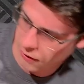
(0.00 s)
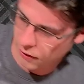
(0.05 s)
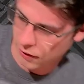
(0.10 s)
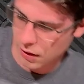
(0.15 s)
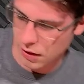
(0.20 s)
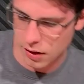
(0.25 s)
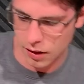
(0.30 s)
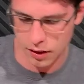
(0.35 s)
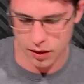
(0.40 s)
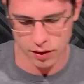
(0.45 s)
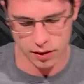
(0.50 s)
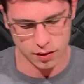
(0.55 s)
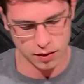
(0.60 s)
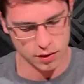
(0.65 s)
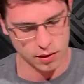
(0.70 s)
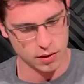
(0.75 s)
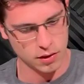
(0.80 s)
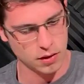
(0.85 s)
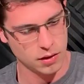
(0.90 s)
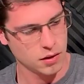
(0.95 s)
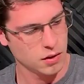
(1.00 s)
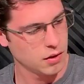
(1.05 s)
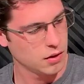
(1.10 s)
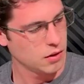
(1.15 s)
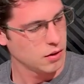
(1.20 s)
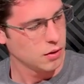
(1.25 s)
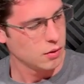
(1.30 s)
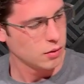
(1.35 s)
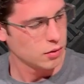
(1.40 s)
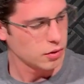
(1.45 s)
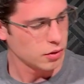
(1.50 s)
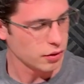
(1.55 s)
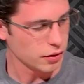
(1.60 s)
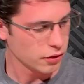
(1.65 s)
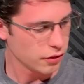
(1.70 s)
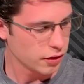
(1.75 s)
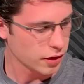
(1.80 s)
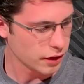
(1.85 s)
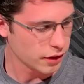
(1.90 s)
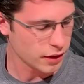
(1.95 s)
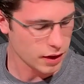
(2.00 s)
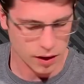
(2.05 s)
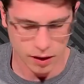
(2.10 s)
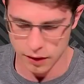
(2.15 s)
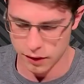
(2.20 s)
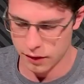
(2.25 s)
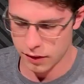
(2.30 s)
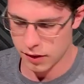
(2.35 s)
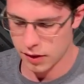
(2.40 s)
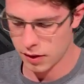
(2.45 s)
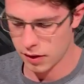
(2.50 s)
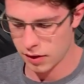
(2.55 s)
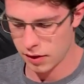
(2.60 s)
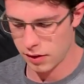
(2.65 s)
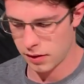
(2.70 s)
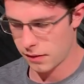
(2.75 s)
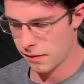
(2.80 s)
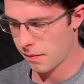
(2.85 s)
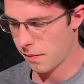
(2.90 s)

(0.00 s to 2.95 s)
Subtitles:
aside. Just set that aside.